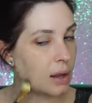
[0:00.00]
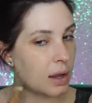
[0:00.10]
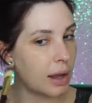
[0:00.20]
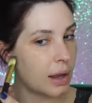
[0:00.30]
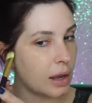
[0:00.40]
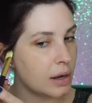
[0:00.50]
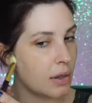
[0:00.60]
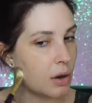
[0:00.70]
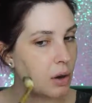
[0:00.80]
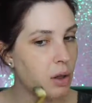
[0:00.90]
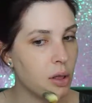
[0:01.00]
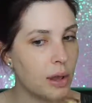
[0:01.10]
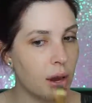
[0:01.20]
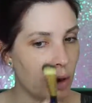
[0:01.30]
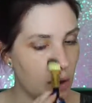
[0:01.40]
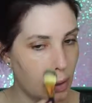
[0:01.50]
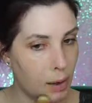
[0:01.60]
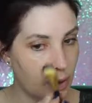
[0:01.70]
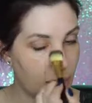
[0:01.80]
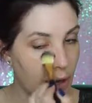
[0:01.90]
like another layer
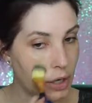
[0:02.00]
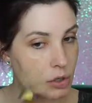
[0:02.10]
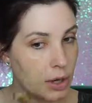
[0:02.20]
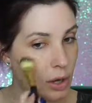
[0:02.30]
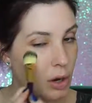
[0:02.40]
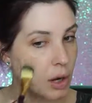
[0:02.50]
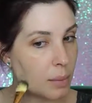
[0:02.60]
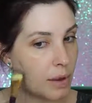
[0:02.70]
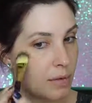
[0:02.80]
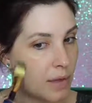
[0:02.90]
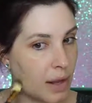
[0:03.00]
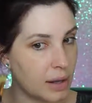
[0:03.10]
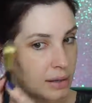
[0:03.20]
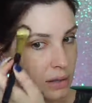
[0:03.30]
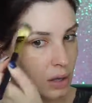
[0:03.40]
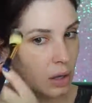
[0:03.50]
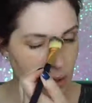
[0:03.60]
of hydrator on my face.